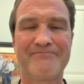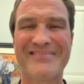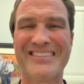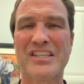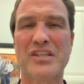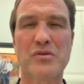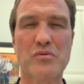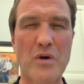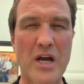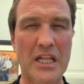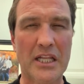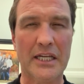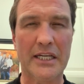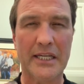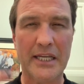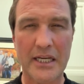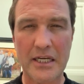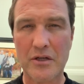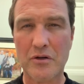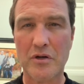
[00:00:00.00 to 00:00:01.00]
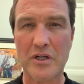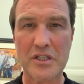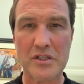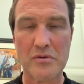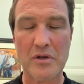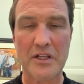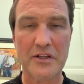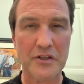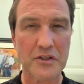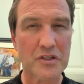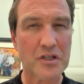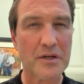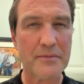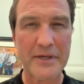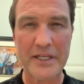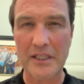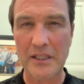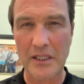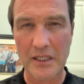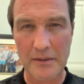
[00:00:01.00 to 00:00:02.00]
swelling, increased swelling. There's going to
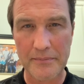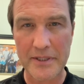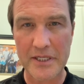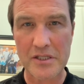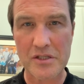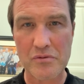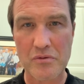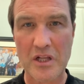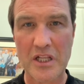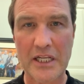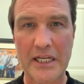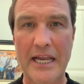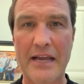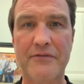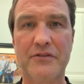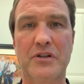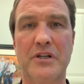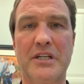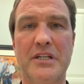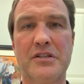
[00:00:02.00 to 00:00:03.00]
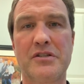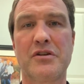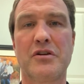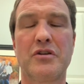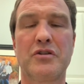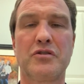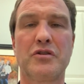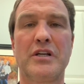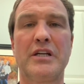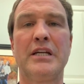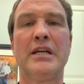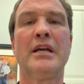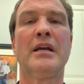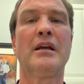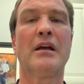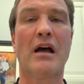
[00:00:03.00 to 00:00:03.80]
be a little bit of swelling after any surgery.